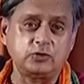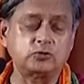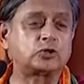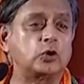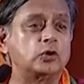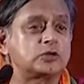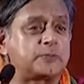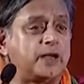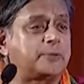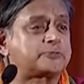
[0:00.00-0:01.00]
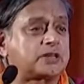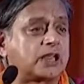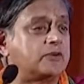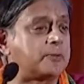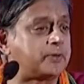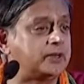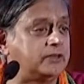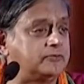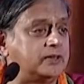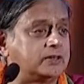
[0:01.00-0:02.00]
You chose perhaps to give up an
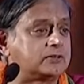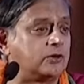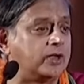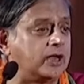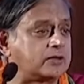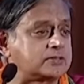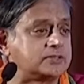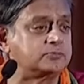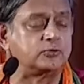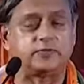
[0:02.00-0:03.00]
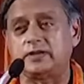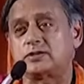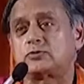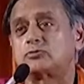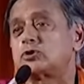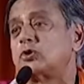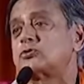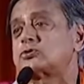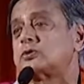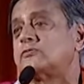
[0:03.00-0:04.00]
evening going out to the movies. You
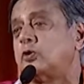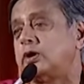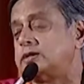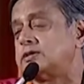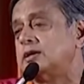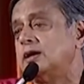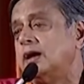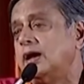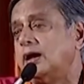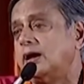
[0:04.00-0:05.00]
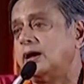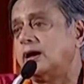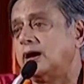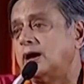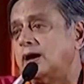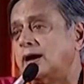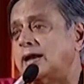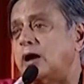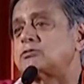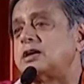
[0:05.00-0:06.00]
chose to avoid uh,
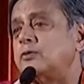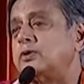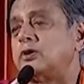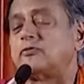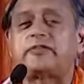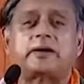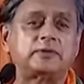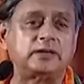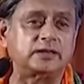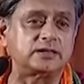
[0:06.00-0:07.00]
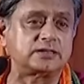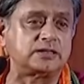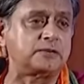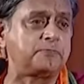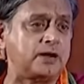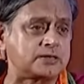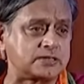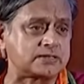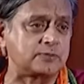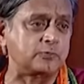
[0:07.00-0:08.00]
an outing with your family, a dinner
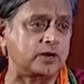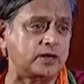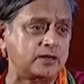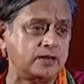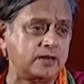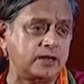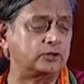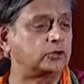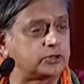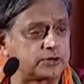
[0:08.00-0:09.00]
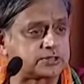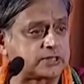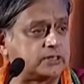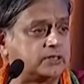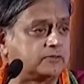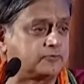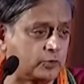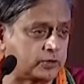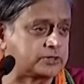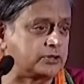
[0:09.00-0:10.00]
party somewhere, in order to study and
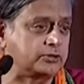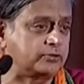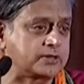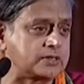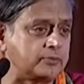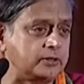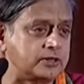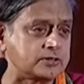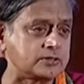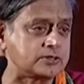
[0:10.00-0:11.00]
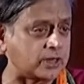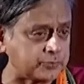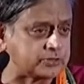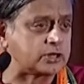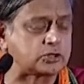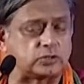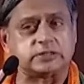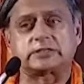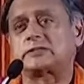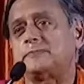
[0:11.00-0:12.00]
focus on your examinations. That was a
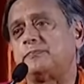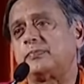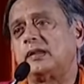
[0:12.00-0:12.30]
choice.